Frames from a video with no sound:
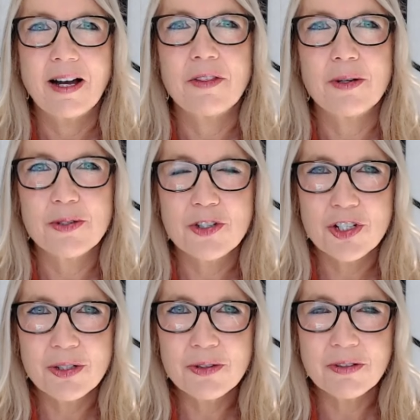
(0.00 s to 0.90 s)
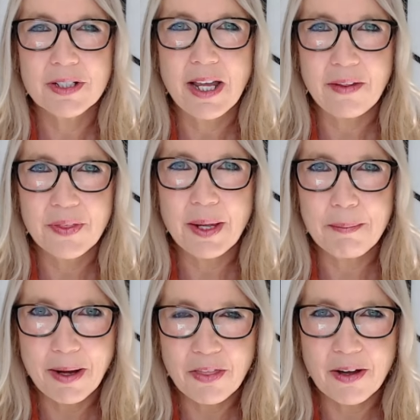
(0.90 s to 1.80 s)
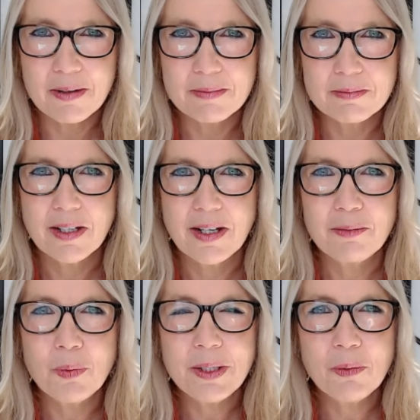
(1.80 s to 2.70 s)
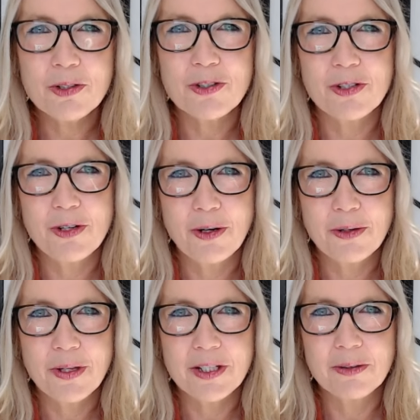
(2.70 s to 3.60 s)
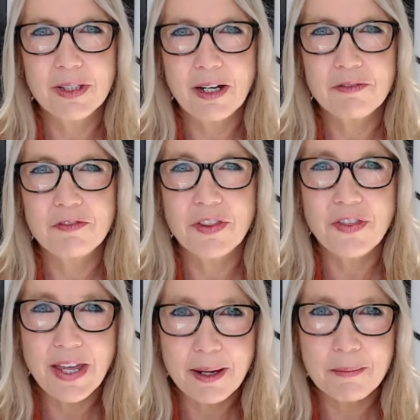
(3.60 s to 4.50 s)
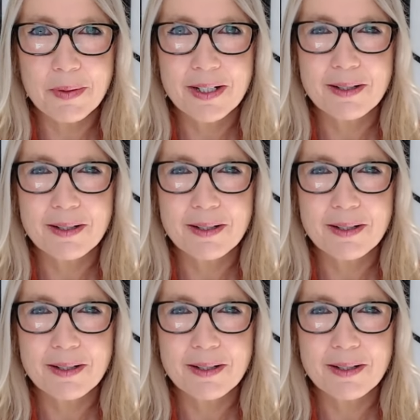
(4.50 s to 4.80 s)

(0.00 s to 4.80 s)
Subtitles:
are those children and their mother. And we want to know that your love for them